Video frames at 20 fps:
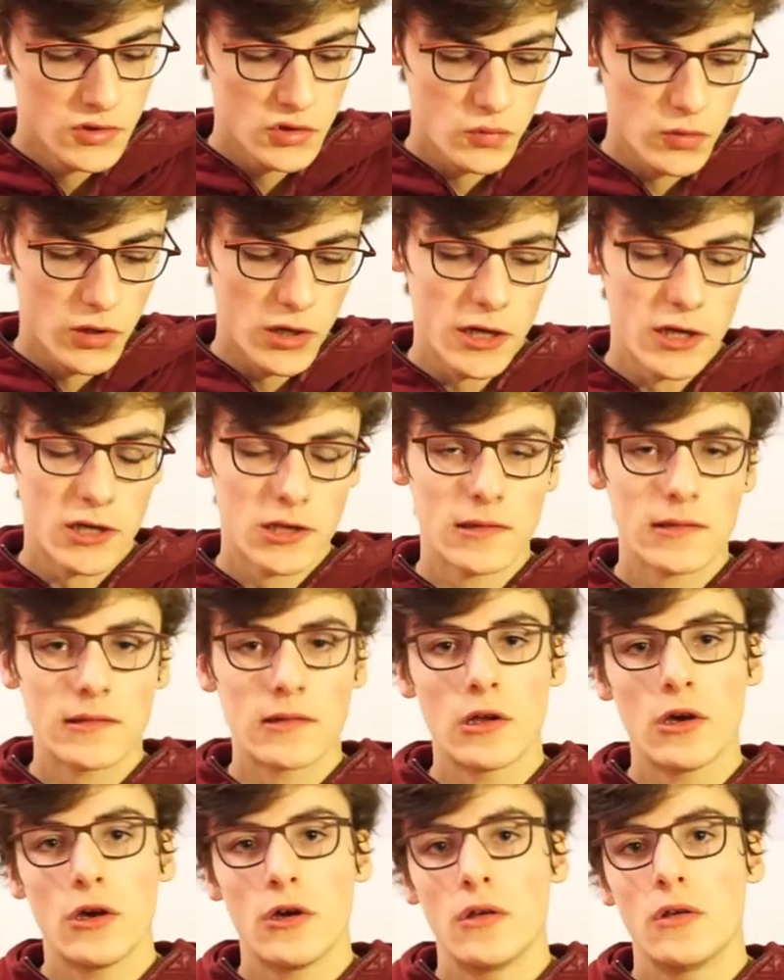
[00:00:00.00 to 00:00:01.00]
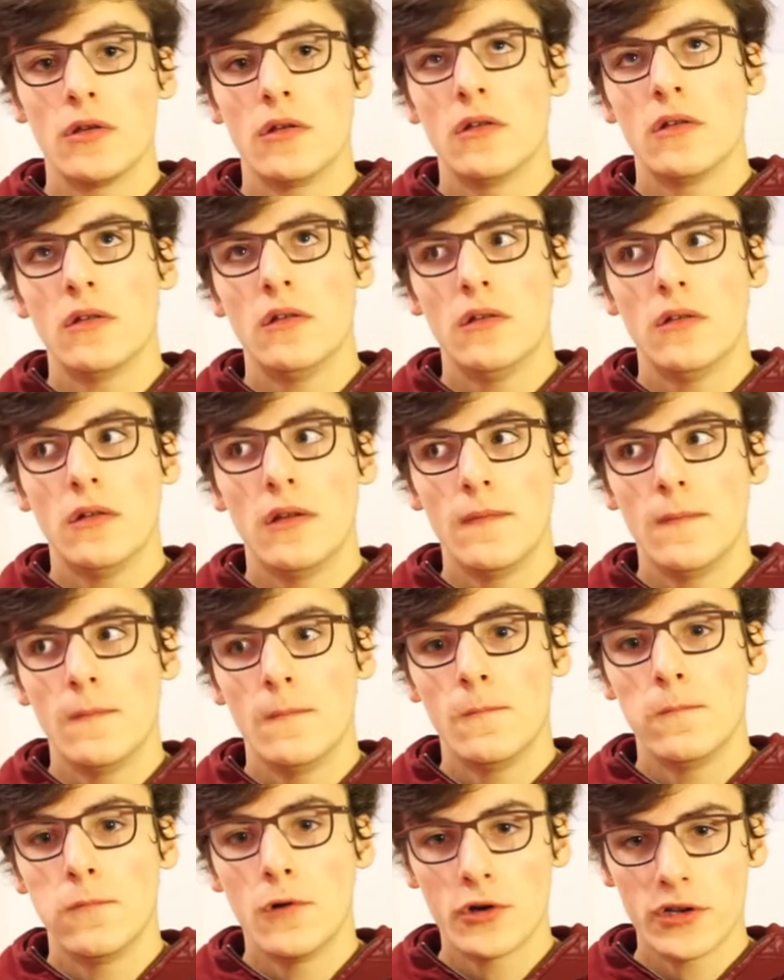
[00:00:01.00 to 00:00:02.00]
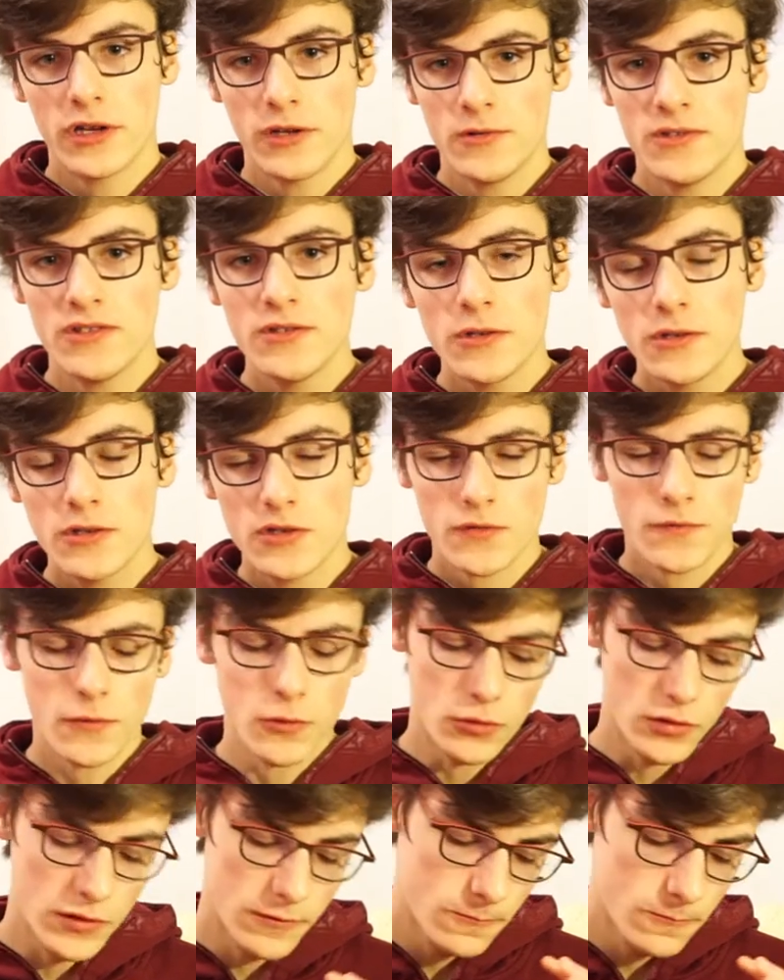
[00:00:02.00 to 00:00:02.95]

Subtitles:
try and learn what do you search for.